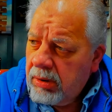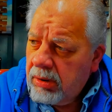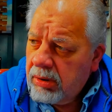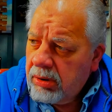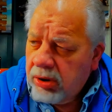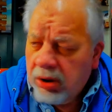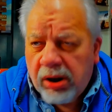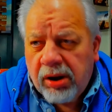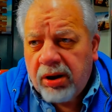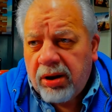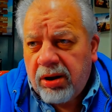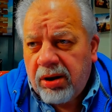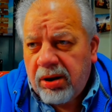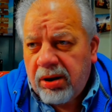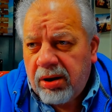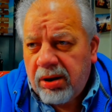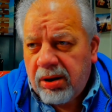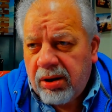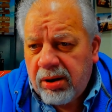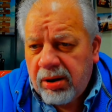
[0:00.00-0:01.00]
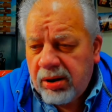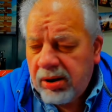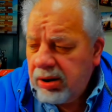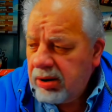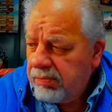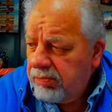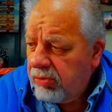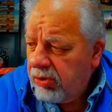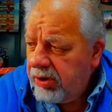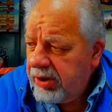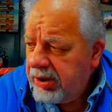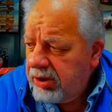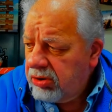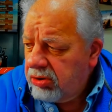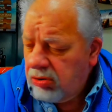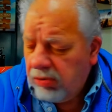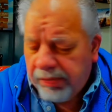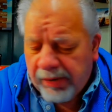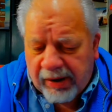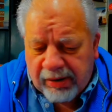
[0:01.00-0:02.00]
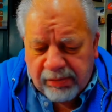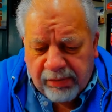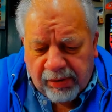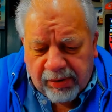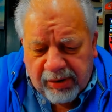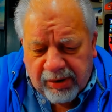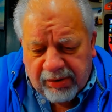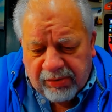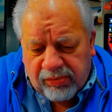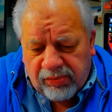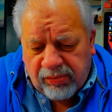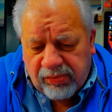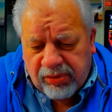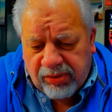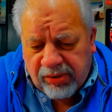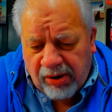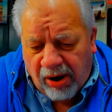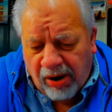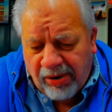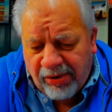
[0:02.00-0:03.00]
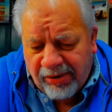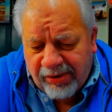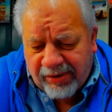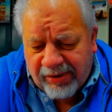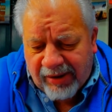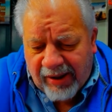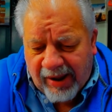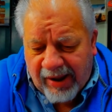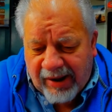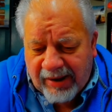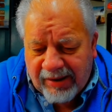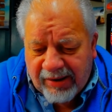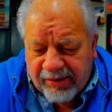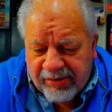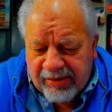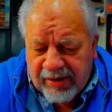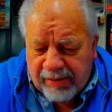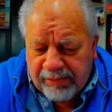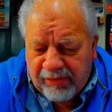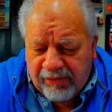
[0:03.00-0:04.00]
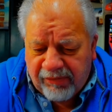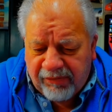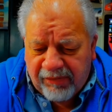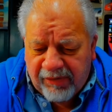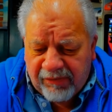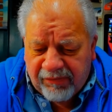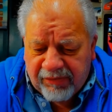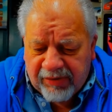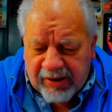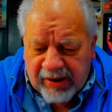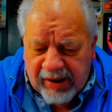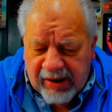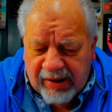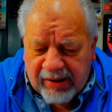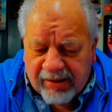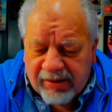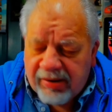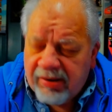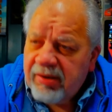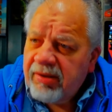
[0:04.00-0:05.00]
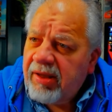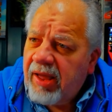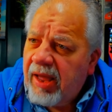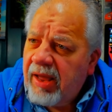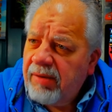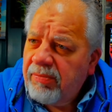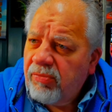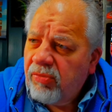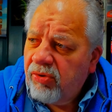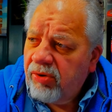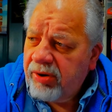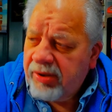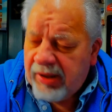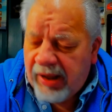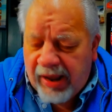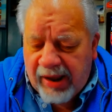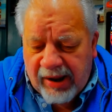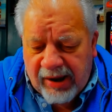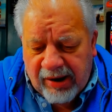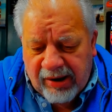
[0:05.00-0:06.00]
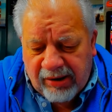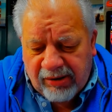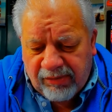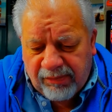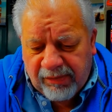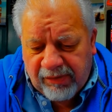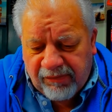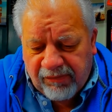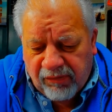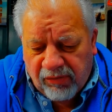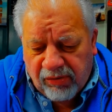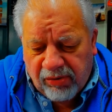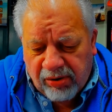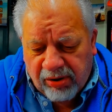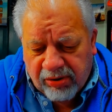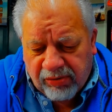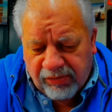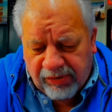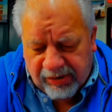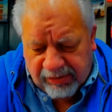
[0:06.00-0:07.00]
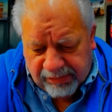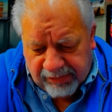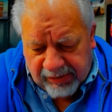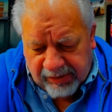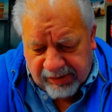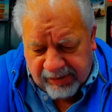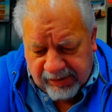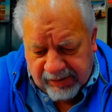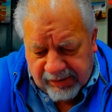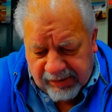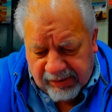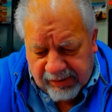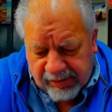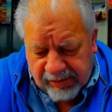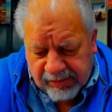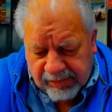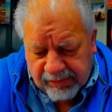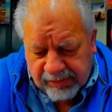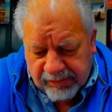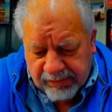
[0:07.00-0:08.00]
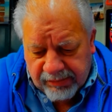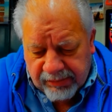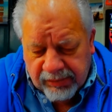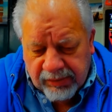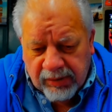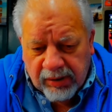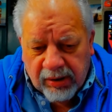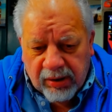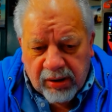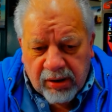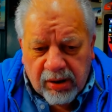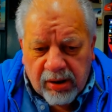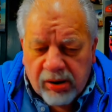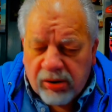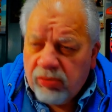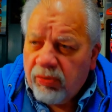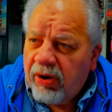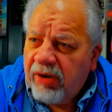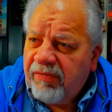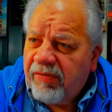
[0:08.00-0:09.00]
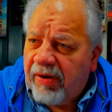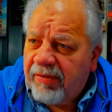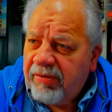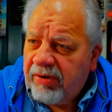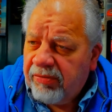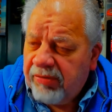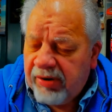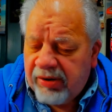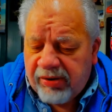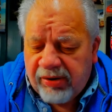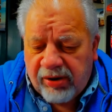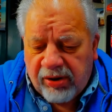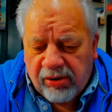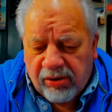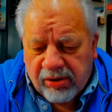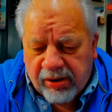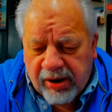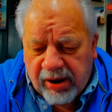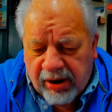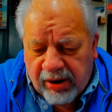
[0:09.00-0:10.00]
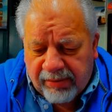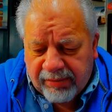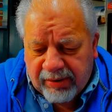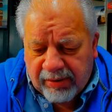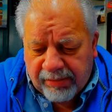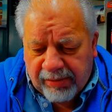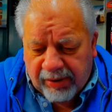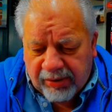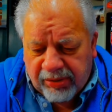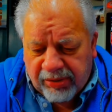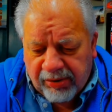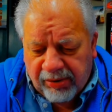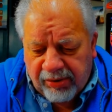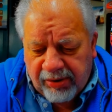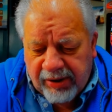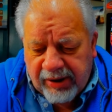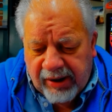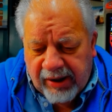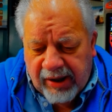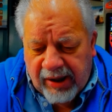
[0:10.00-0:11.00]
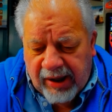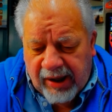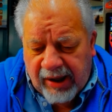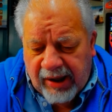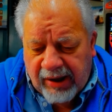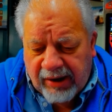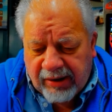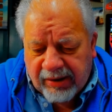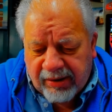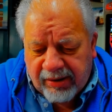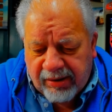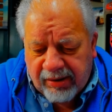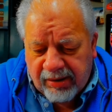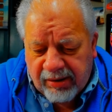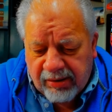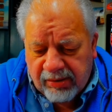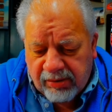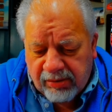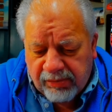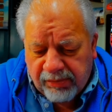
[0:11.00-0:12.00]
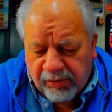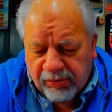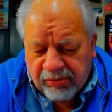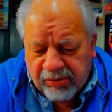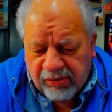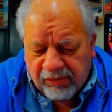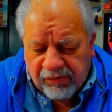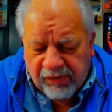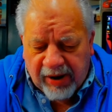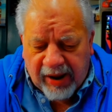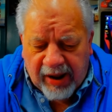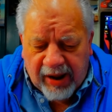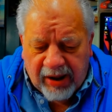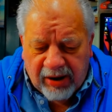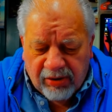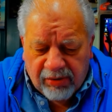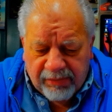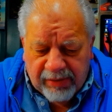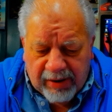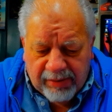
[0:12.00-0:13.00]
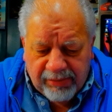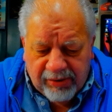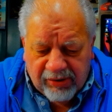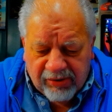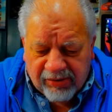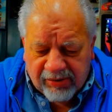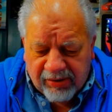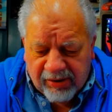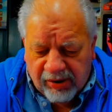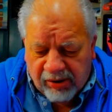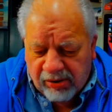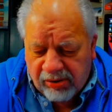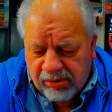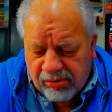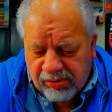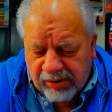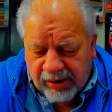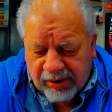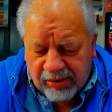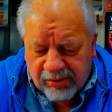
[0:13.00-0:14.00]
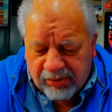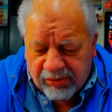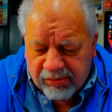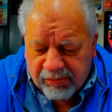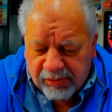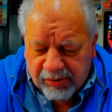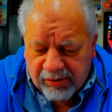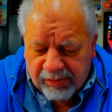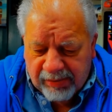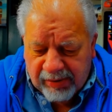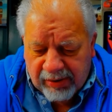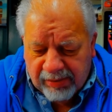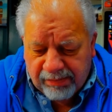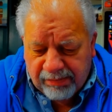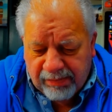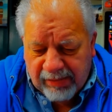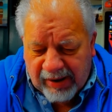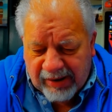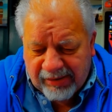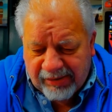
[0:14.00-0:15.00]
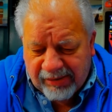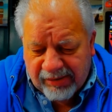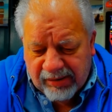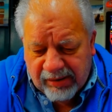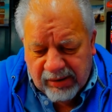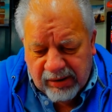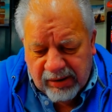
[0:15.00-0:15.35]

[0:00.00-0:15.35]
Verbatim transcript: Good morning, YouTube Ice Smokers. Thursday, December 15th, 10 more days before Christmas. 25 degrees in New York, heading up to about 38. supposed to rain or maybe snow. I don't know. supposed to be a mess.